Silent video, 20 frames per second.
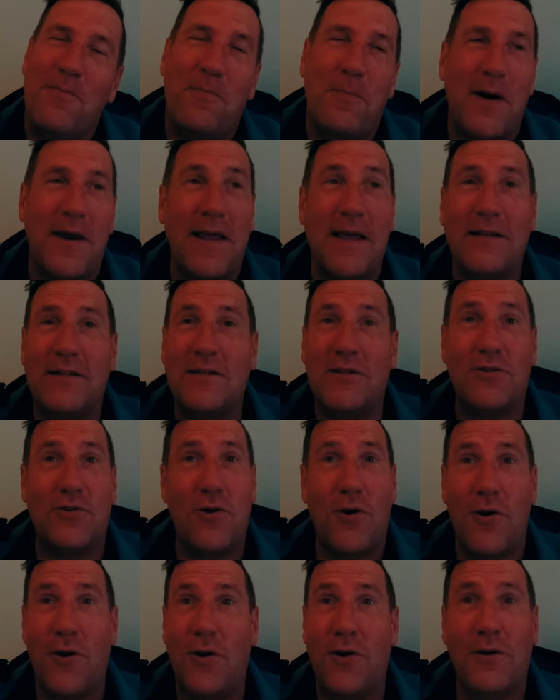But it
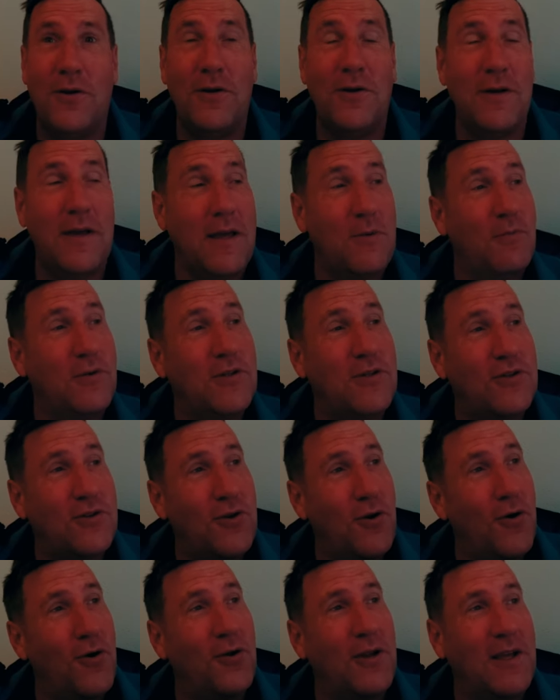was
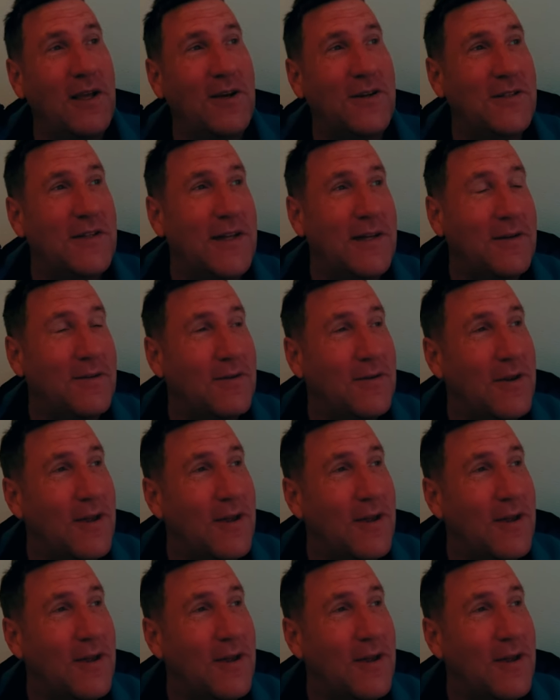sterling because it,